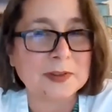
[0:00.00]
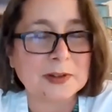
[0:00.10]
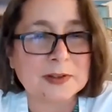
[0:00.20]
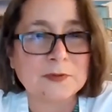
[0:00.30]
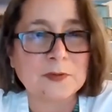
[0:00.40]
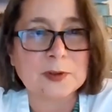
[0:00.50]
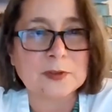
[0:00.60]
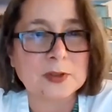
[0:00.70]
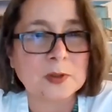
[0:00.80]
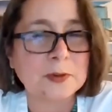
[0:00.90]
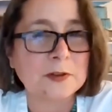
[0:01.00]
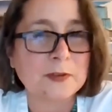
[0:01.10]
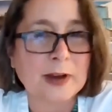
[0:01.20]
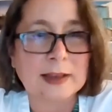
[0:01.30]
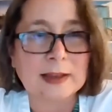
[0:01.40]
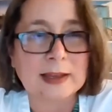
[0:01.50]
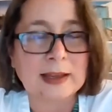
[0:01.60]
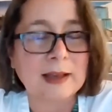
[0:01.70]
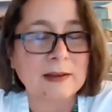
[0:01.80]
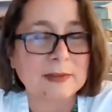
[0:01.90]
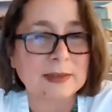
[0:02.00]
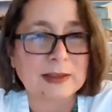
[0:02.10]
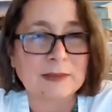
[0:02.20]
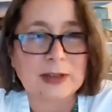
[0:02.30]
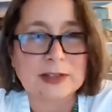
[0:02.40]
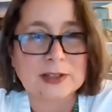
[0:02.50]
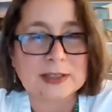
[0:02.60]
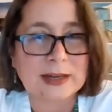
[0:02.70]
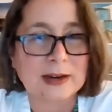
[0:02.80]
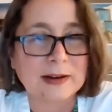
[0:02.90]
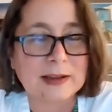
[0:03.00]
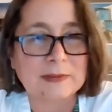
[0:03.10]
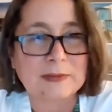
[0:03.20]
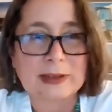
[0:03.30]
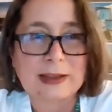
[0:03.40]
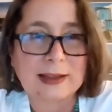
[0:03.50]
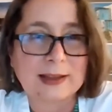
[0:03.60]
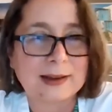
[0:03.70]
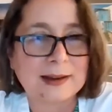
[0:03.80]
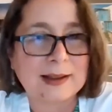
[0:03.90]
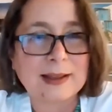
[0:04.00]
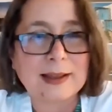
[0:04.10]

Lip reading: They're super friendly, healthy, vegetarian, vegan,